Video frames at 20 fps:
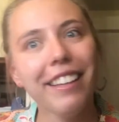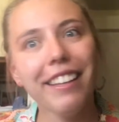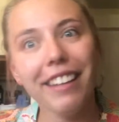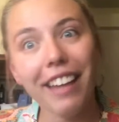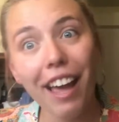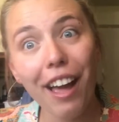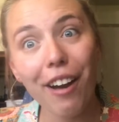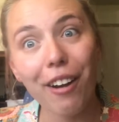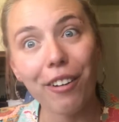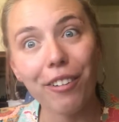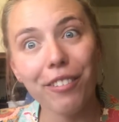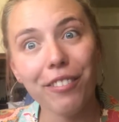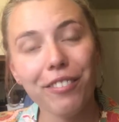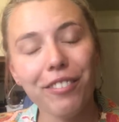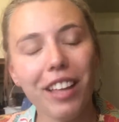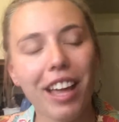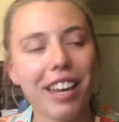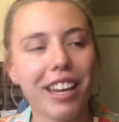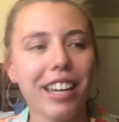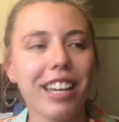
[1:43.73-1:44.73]
now,
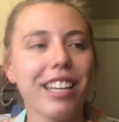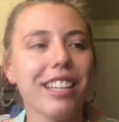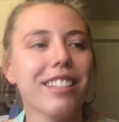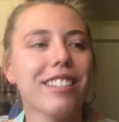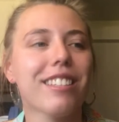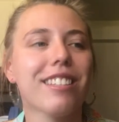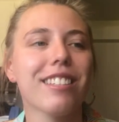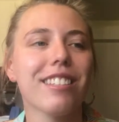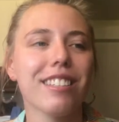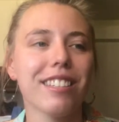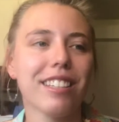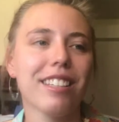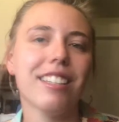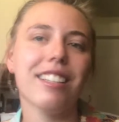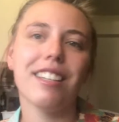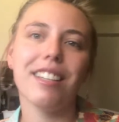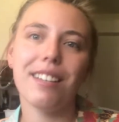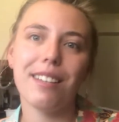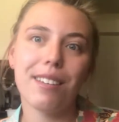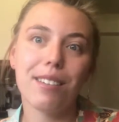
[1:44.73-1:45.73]
and it is
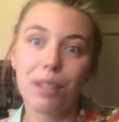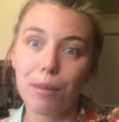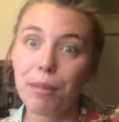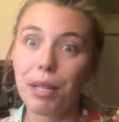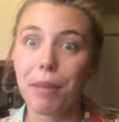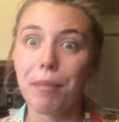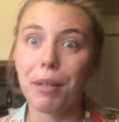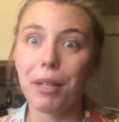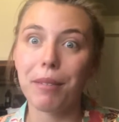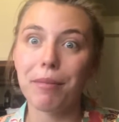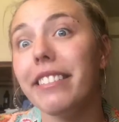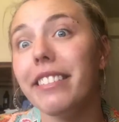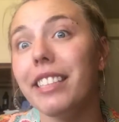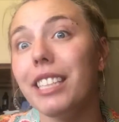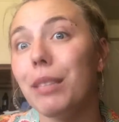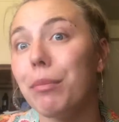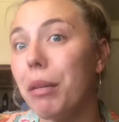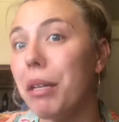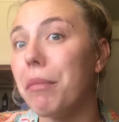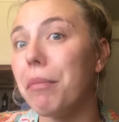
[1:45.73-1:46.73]
September.
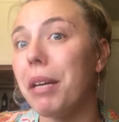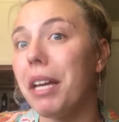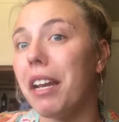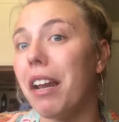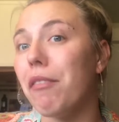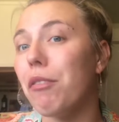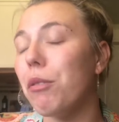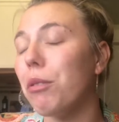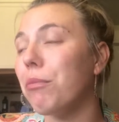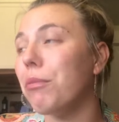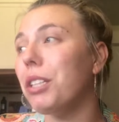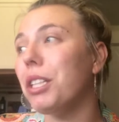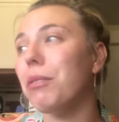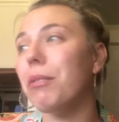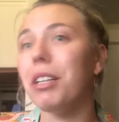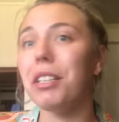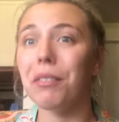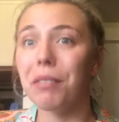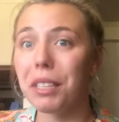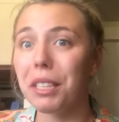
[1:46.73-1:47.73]
It's been a bit. Everyone really
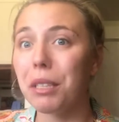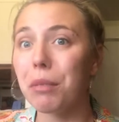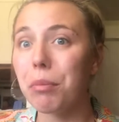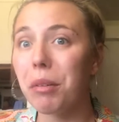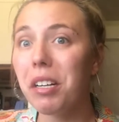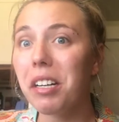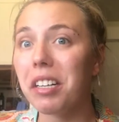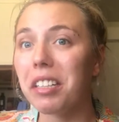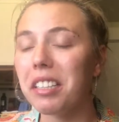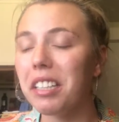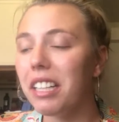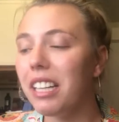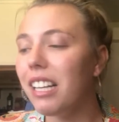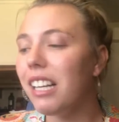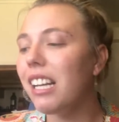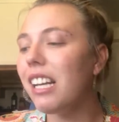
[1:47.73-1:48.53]
wanted to read this book.